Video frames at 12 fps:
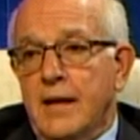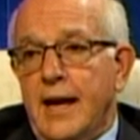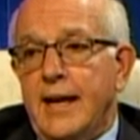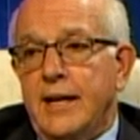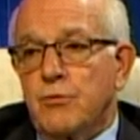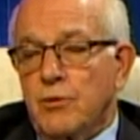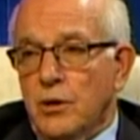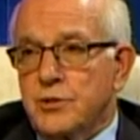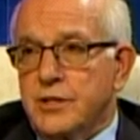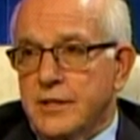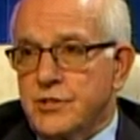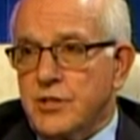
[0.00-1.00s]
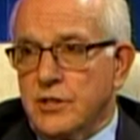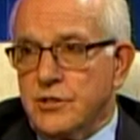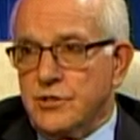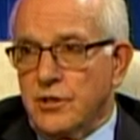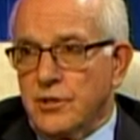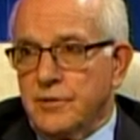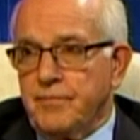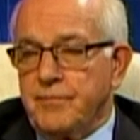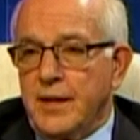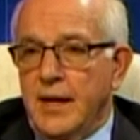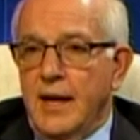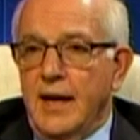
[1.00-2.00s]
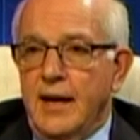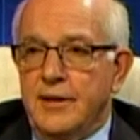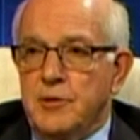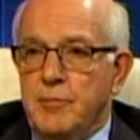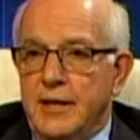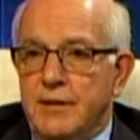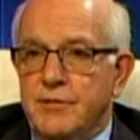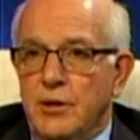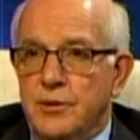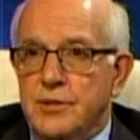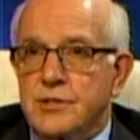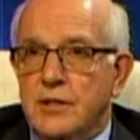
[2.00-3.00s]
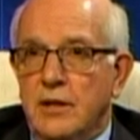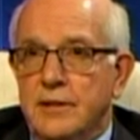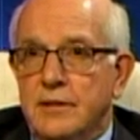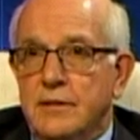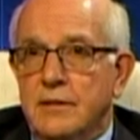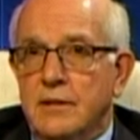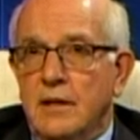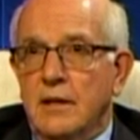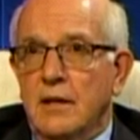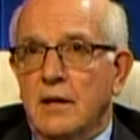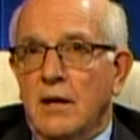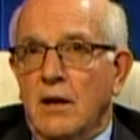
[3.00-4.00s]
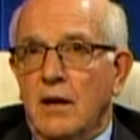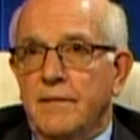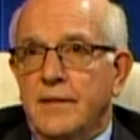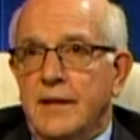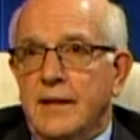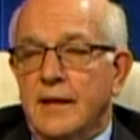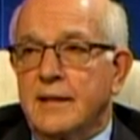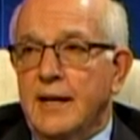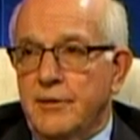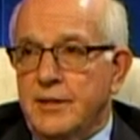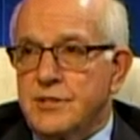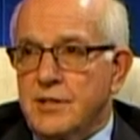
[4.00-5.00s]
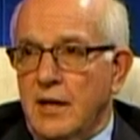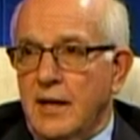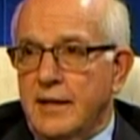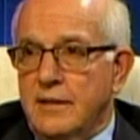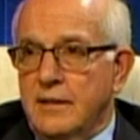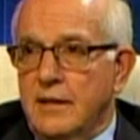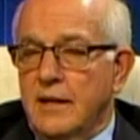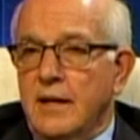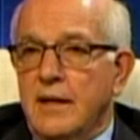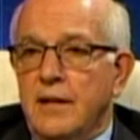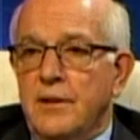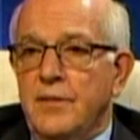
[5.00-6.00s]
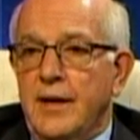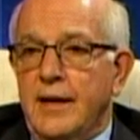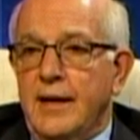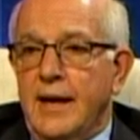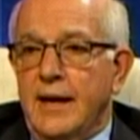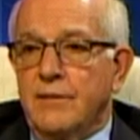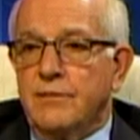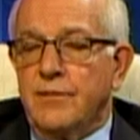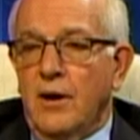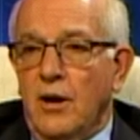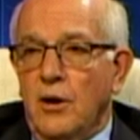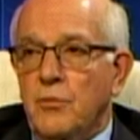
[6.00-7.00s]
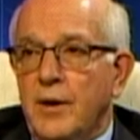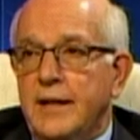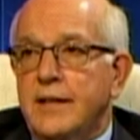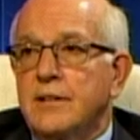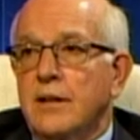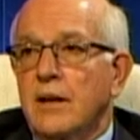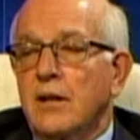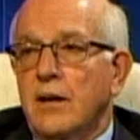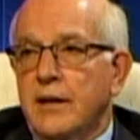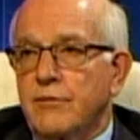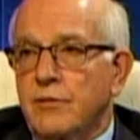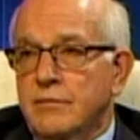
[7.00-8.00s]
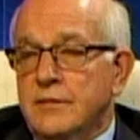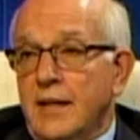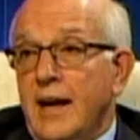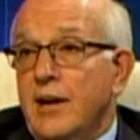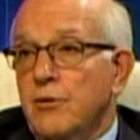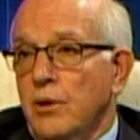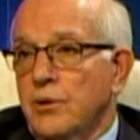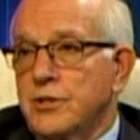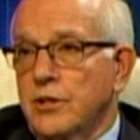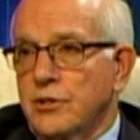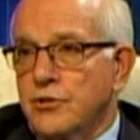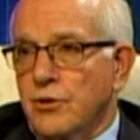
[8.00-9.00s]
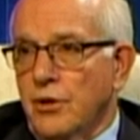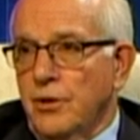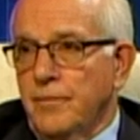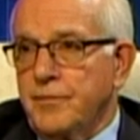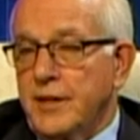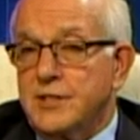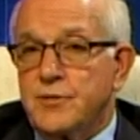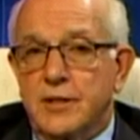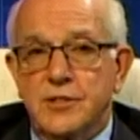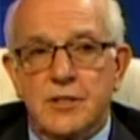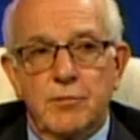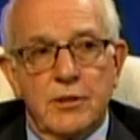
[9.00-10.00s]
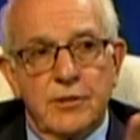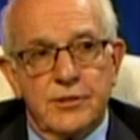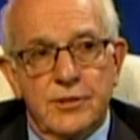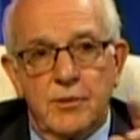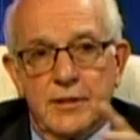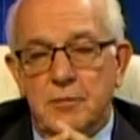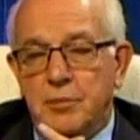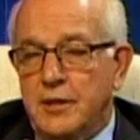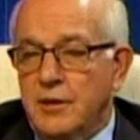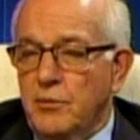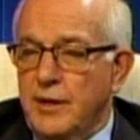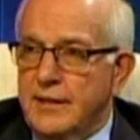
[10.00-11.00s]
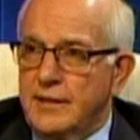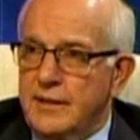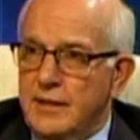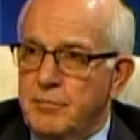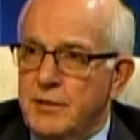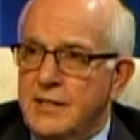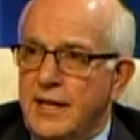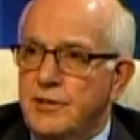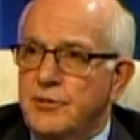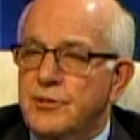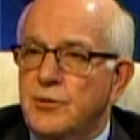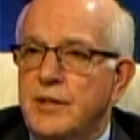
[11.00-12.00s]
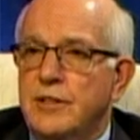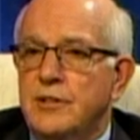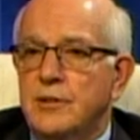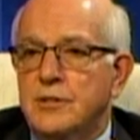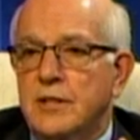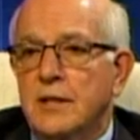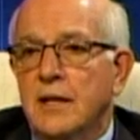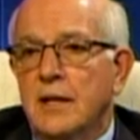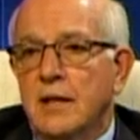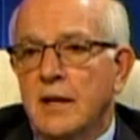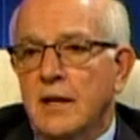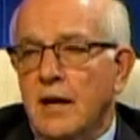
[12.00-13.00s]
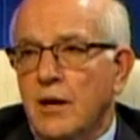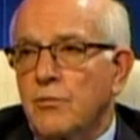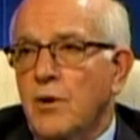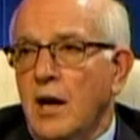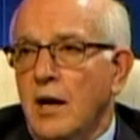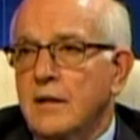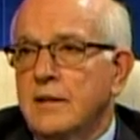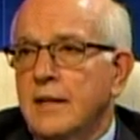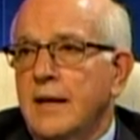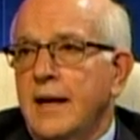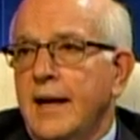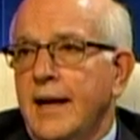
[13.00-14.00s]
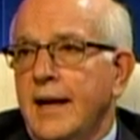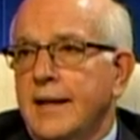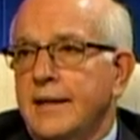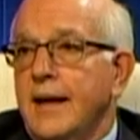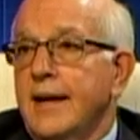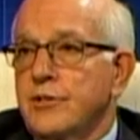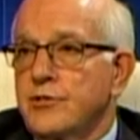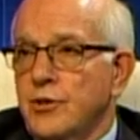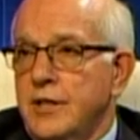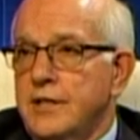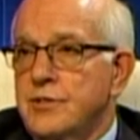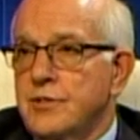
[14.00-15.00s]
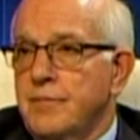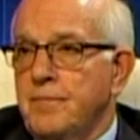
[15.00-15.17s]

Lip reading: Erosion is a concern, and you may have noticed that on the county side, they have already done a lot of erosion control. It's very similar to what the POA did up at Tanyard Creek using rock and trees